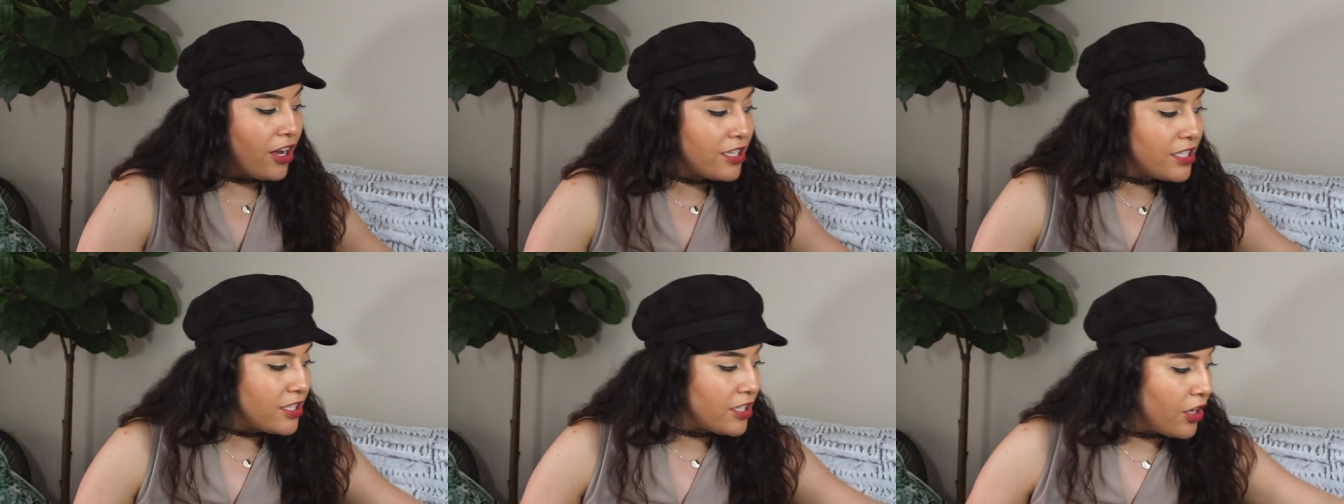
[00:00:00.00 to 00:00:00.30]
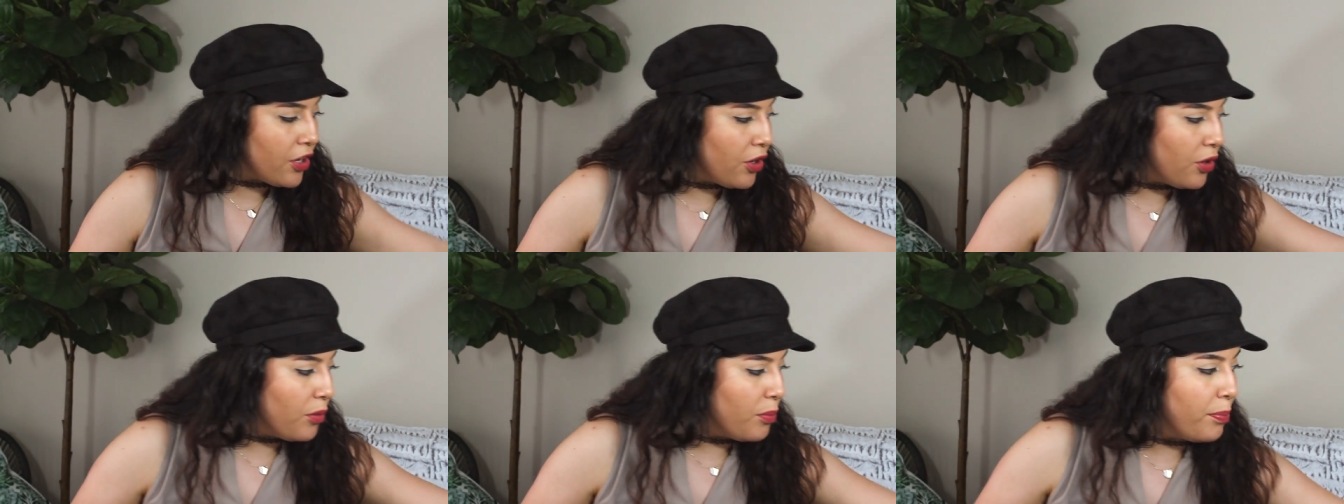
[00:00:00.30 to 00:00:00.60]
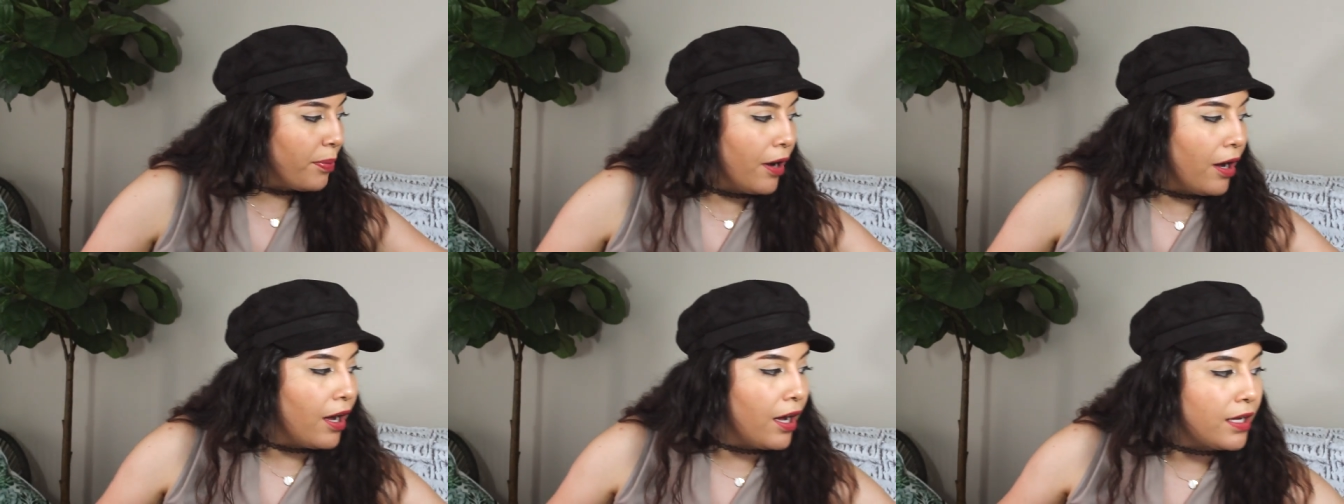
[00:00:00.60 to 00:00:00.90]
also
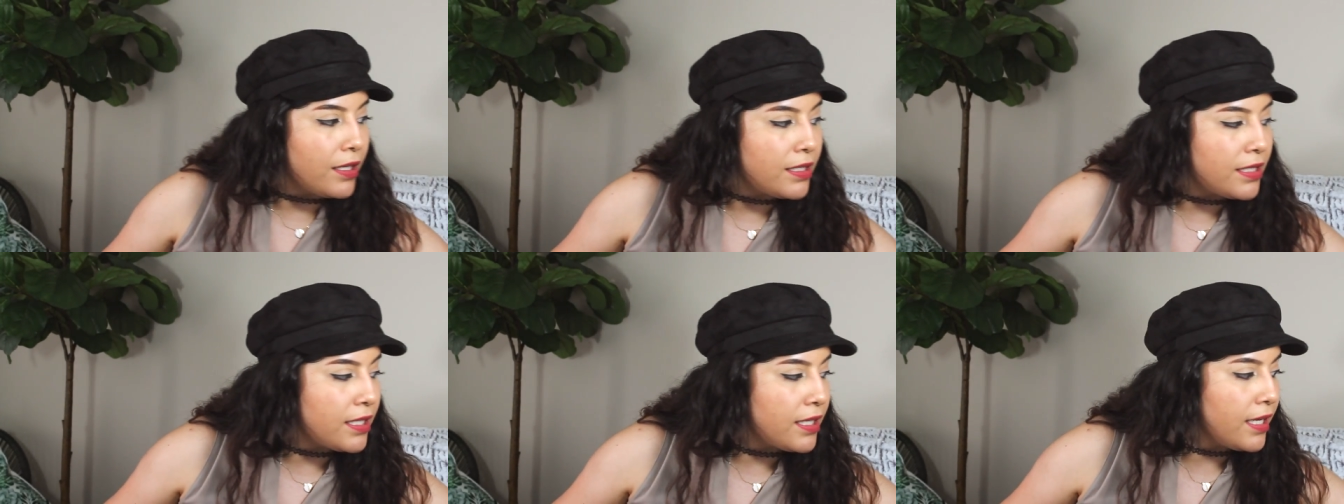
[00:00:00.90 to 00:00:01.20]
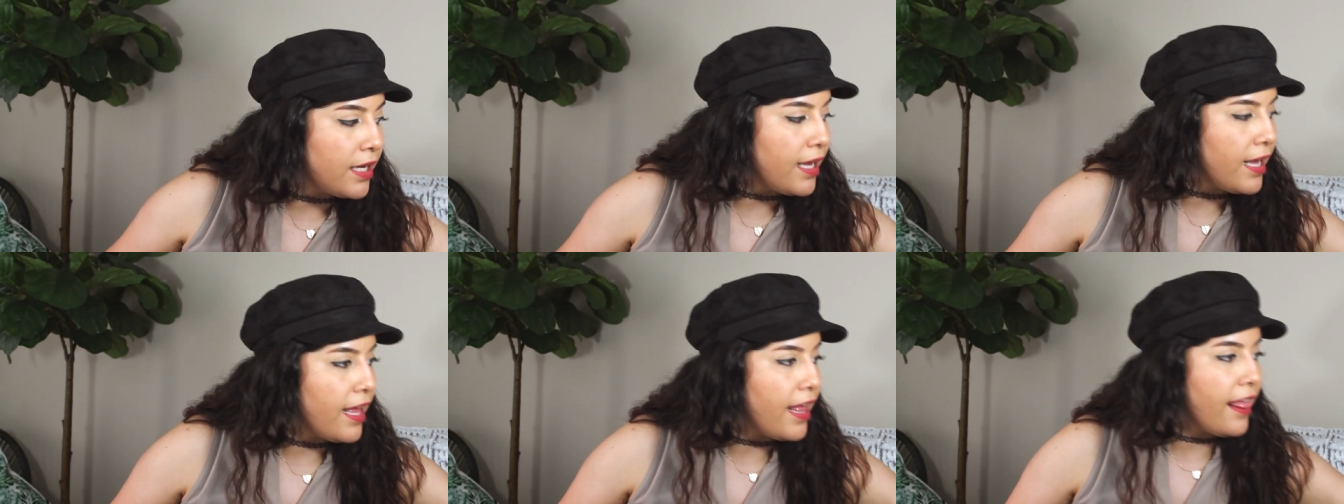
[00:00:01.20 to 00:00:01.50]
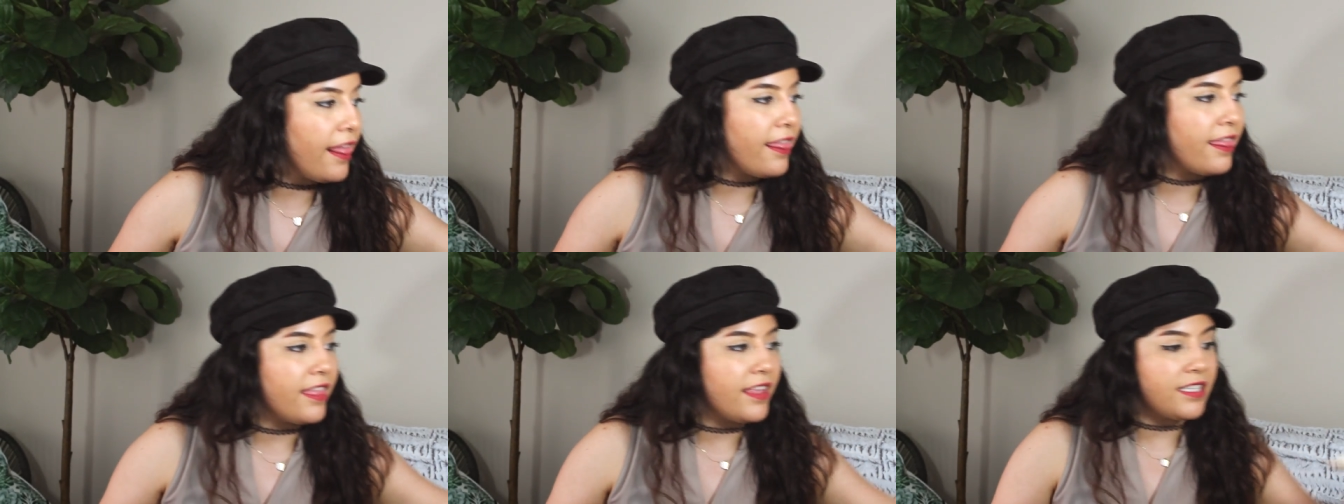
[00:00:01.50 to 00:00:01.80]
bought
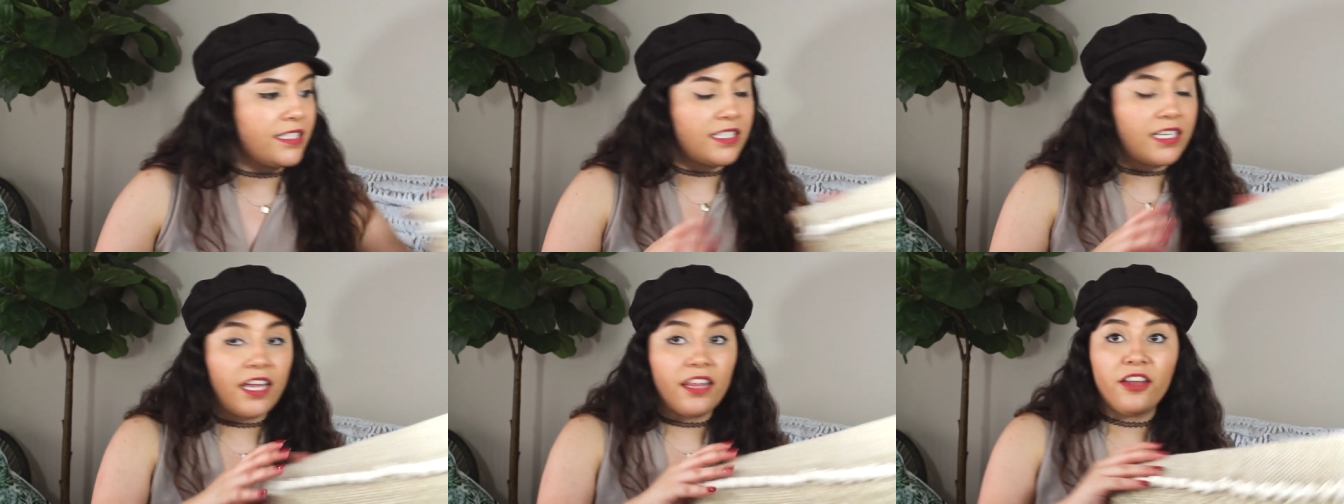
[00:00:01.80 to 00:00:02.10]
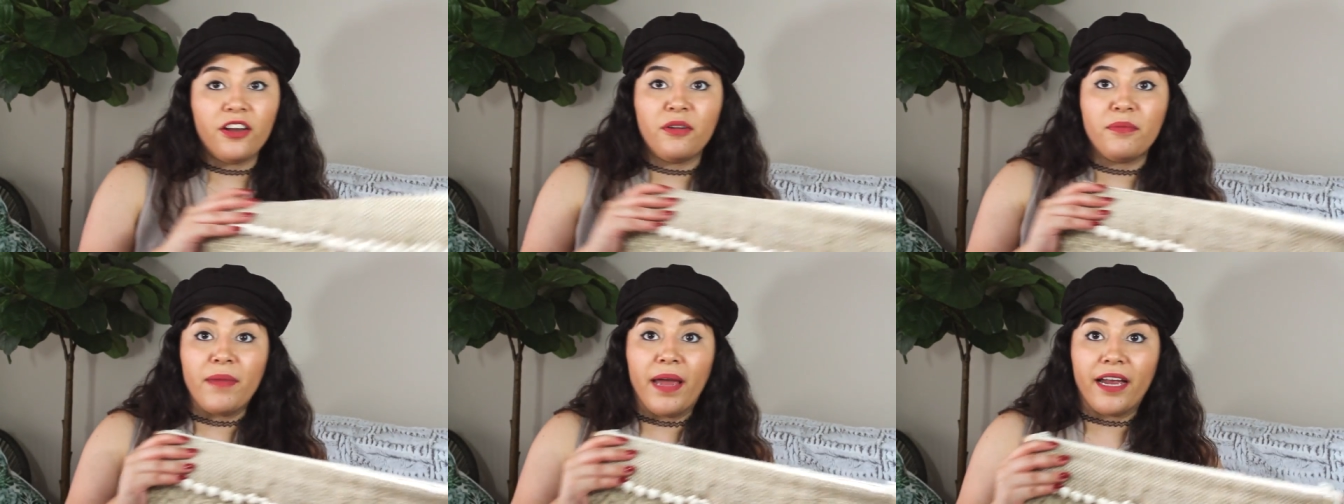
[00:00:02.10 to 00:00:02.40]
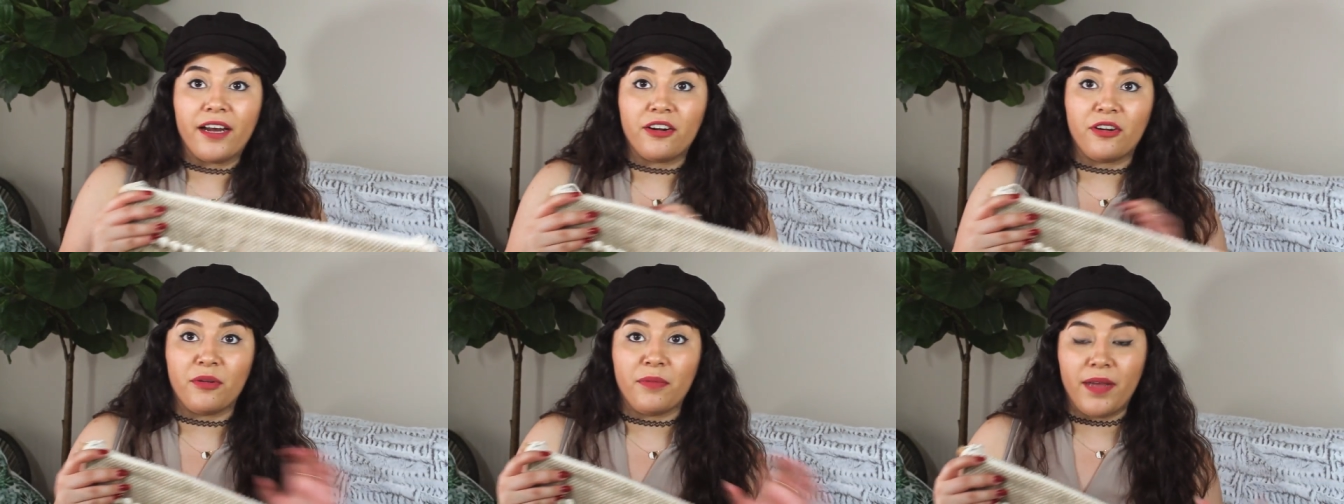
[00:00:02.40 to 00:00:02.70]
this other
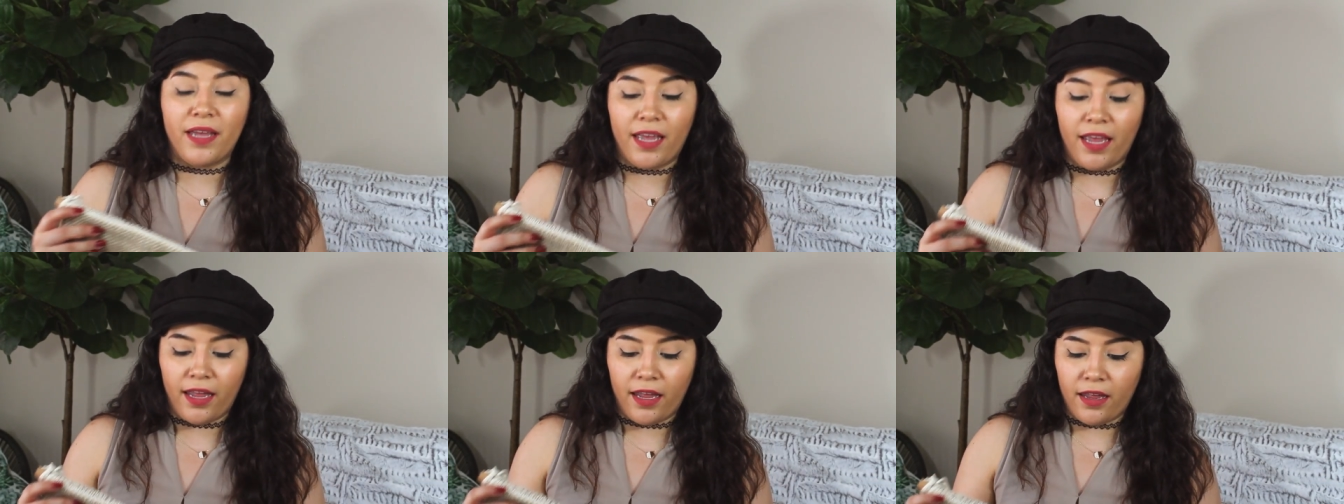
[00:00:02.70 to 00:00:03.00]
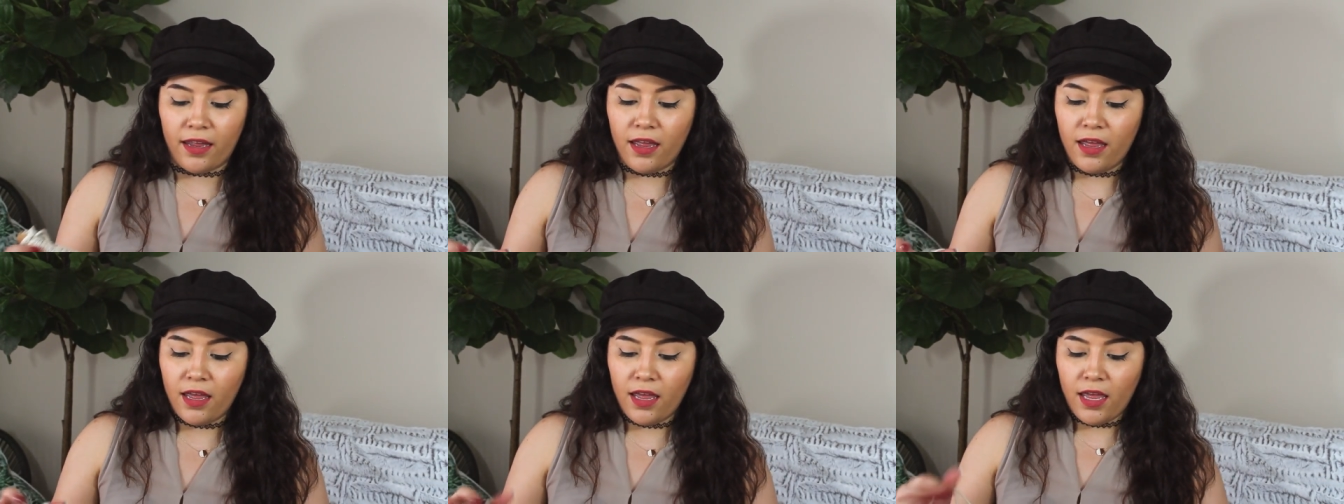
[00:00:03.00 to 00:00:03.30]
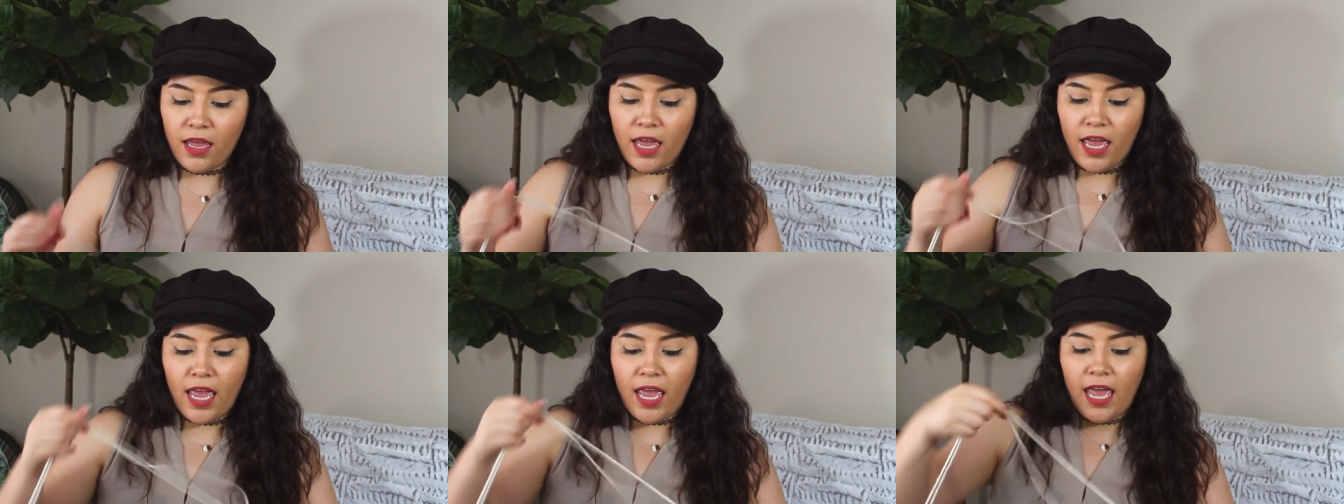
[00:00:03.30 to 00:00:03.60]
macrame
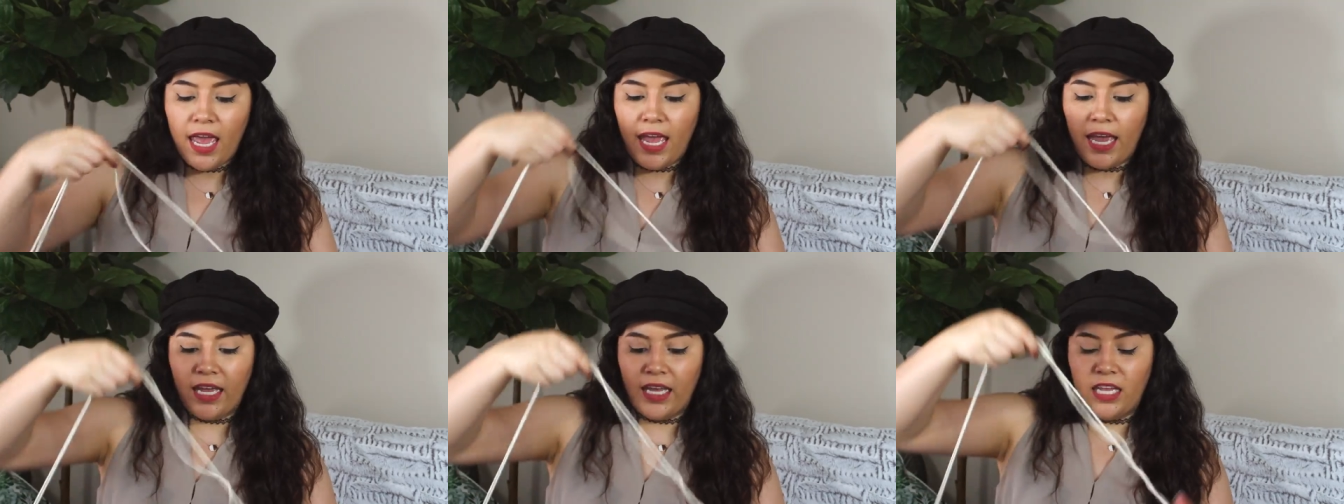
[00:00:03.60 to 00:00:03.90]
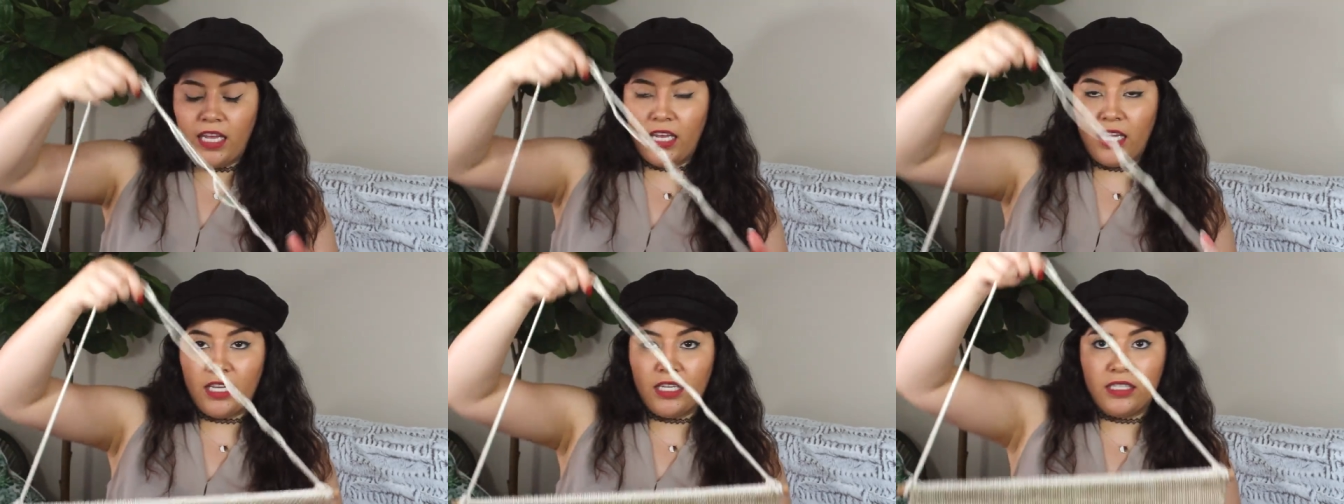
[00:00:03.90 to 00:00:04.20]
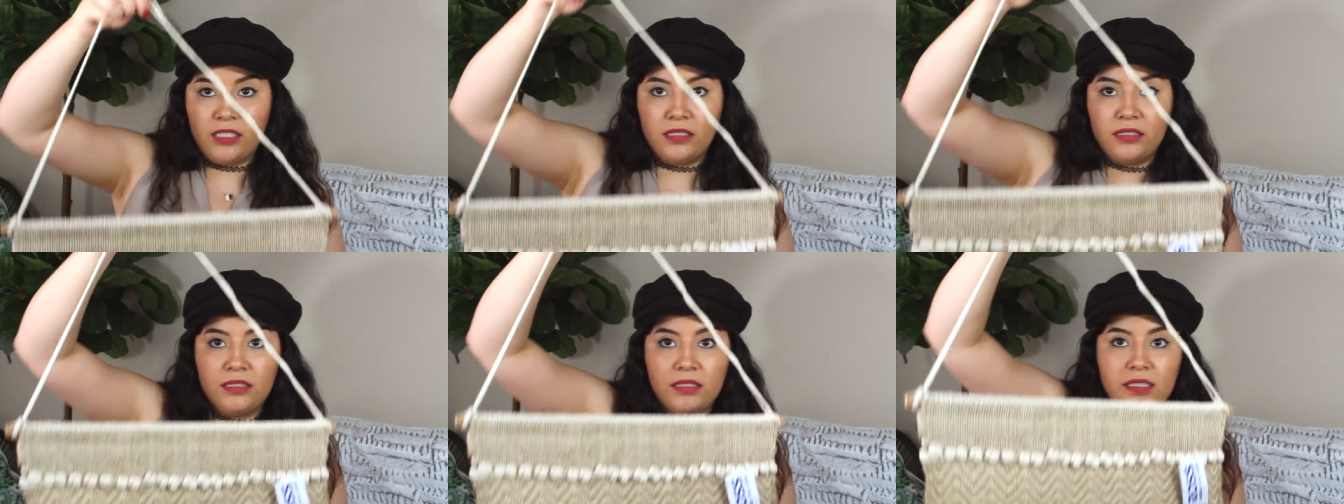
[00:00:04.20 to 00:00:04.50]

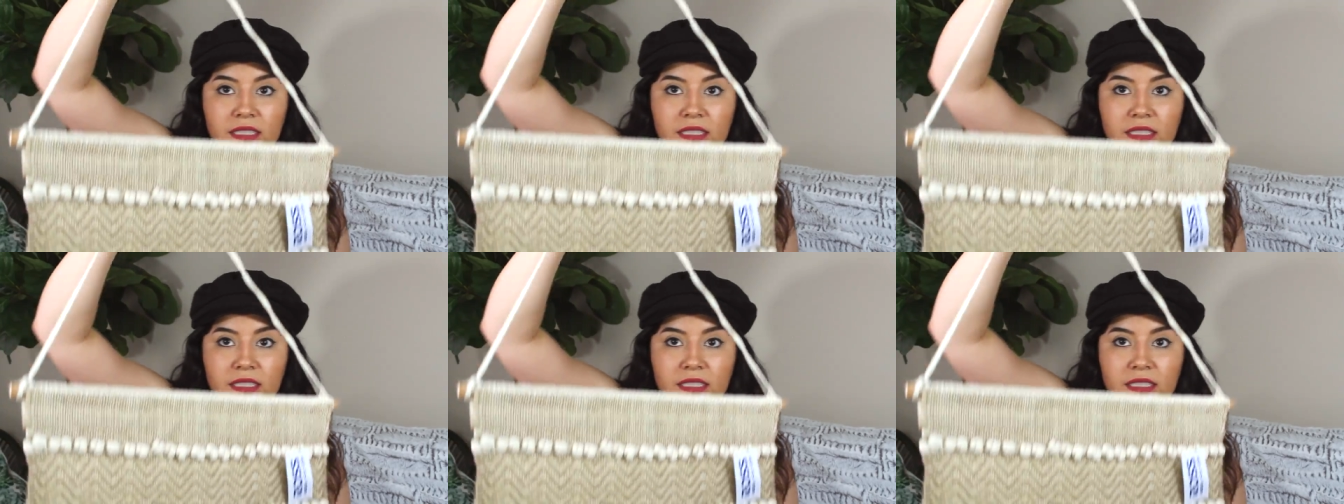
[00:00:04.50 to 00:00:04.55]
hanging